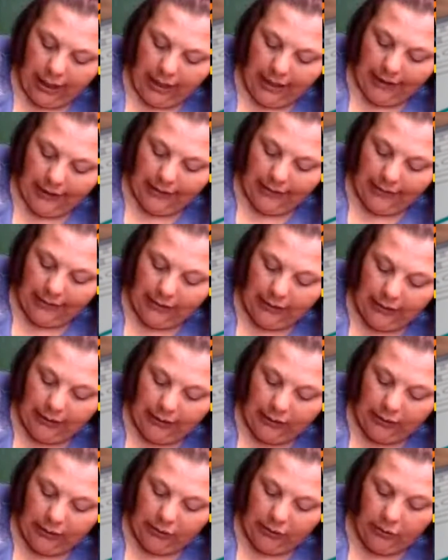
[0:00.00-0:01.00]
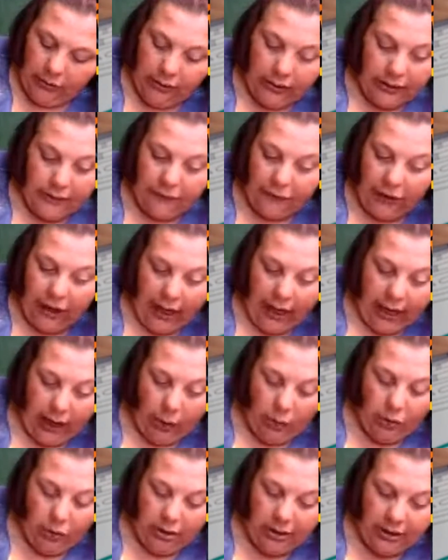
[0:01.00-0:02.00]
I could sit here and do this for
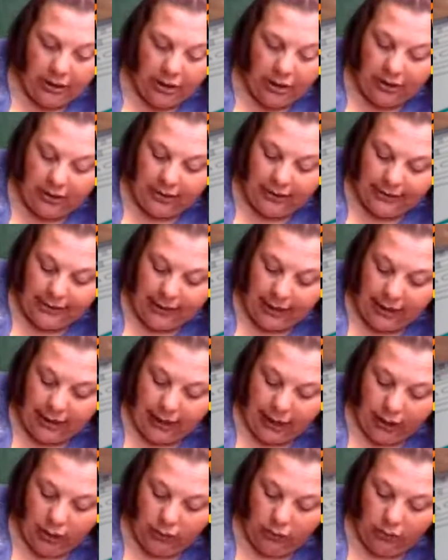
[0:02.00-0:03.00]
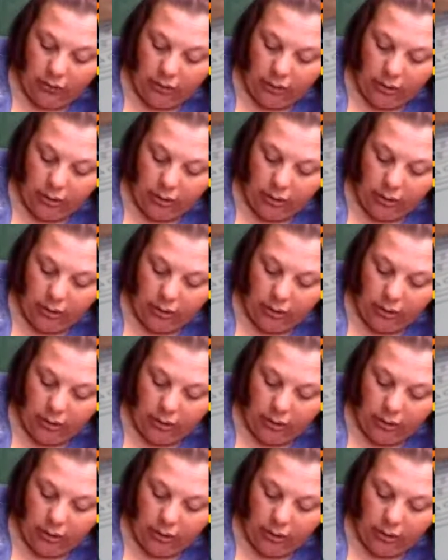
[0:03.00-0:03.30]
hours and just zen out.